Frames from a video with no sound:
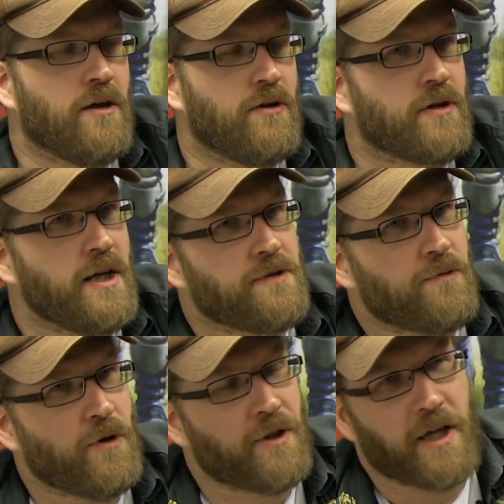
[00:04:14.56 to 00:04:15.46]
In Trials
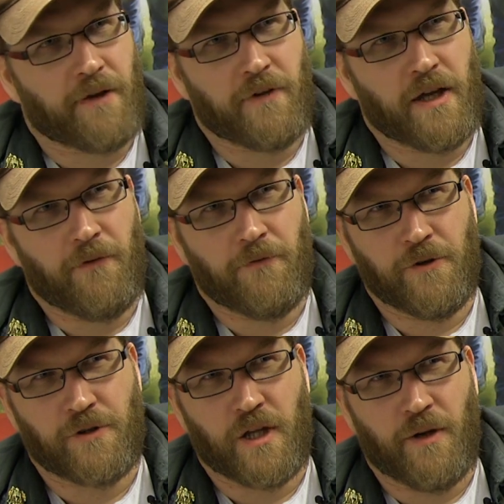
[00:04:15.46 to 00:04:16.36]
Frontier we have
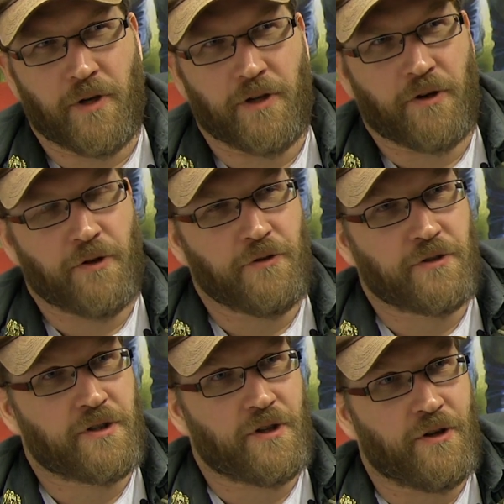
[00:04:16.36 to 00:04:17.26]
first time
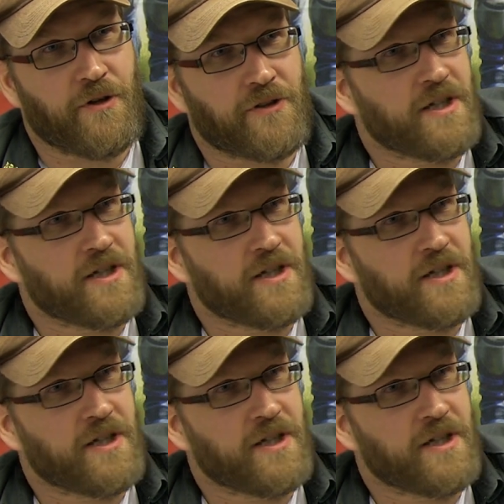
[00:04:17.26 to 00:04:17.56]
introduced the